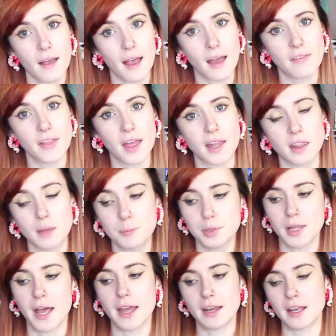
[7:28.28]
And then the
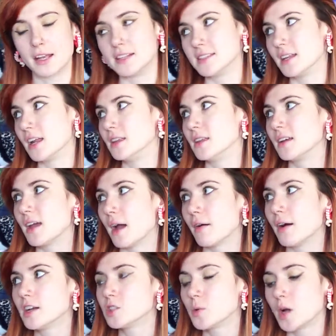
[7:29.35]
plan is that in the
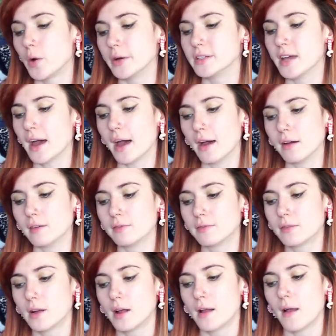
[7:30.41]
garage we're going to have
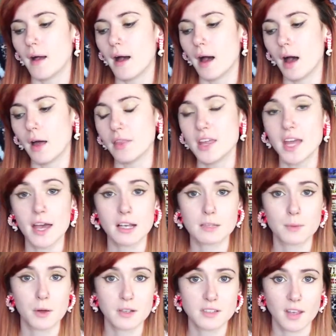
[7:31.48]
the
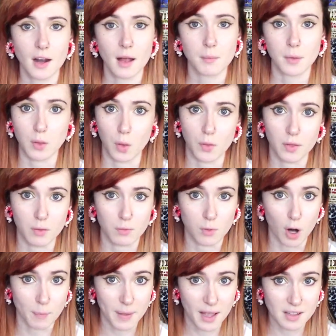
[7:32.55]
Xbox set up with all the
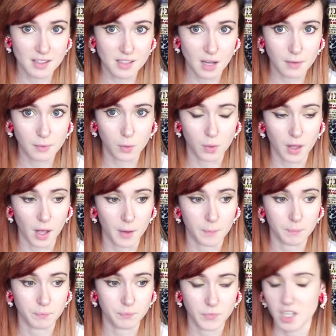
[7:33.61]
Rock Band stuff, or the
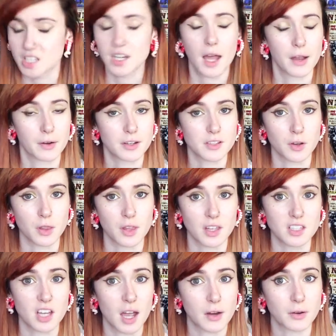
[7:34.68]
Guitar Hero
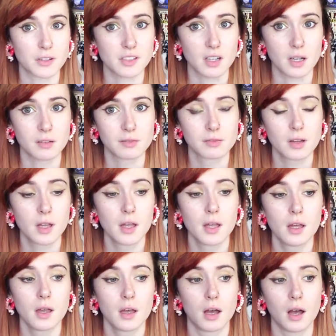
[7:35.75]
stuff
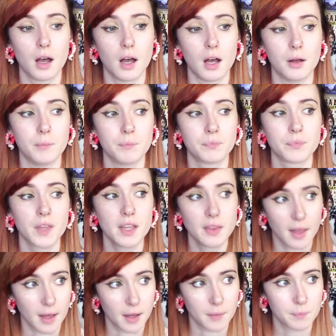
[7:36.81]
in
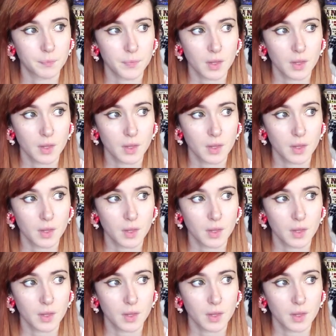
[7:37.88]
there.